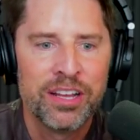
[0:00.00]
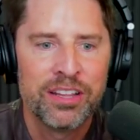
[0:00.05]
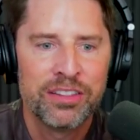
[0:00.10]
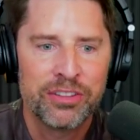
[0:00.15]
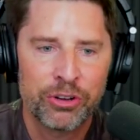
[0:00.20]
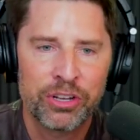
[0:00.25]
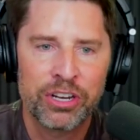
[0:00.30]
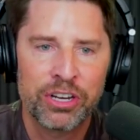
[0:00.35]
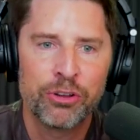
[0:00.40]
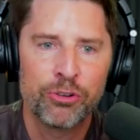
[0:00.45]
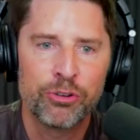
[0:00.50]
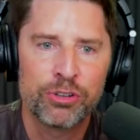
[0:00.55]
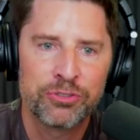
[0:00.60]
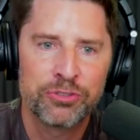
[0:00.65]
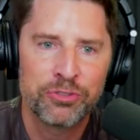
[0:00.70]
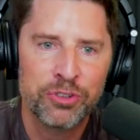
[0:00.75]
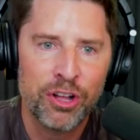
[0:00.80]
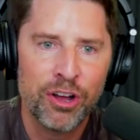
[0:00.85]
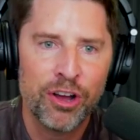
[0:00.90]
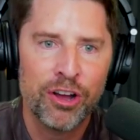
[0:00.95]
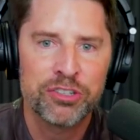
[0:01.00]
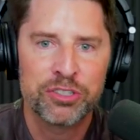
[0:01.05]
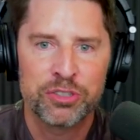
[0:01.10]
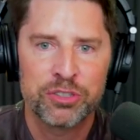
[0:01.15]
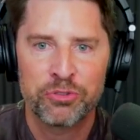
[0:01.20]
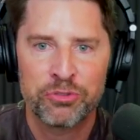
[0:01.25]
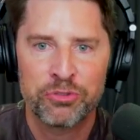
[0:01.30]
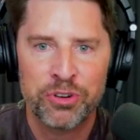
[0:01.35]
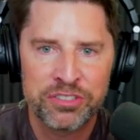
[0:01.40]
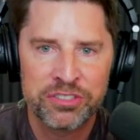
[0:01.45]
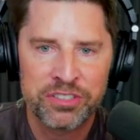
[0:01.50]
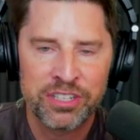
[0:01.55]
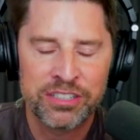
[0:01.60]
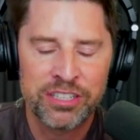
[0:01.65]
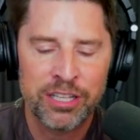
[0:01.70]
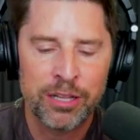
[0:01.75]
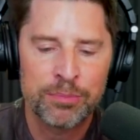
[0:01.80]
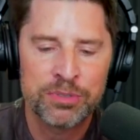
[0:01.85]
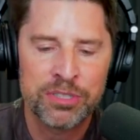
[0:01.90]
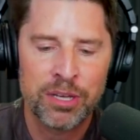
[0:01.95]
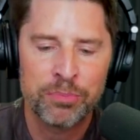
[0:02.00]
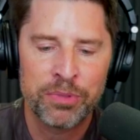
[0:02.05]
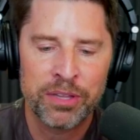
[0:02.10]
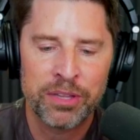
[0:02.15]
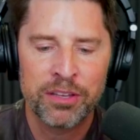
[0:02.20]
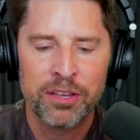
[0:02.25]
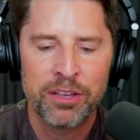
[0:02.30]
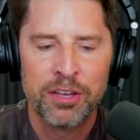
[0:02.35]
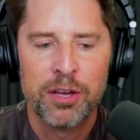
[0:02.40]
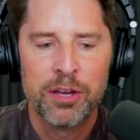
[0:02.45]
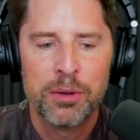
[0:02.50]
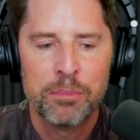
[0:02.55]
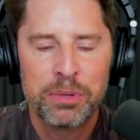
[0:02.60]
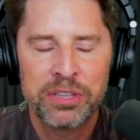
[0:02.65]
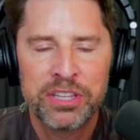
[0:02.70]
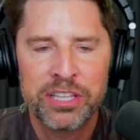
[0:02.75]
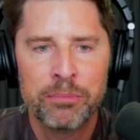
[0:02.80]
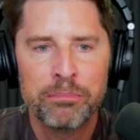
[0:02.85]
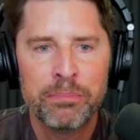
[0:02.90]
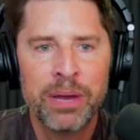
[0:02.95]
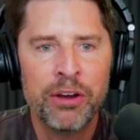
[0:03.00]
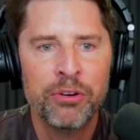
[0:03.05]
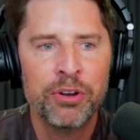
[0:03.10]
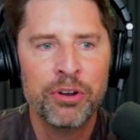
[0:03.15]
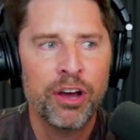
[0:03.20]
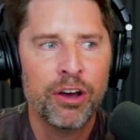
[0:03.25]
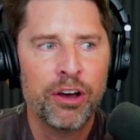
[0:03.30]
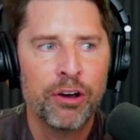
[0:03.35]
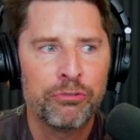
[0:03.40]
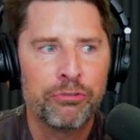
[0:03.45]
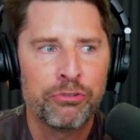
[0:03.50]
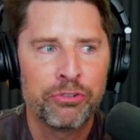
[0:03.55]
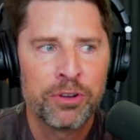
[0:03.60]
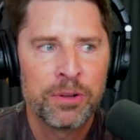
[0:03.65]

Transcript: they're going to notice flaws or their friends going to tell them something but the amount of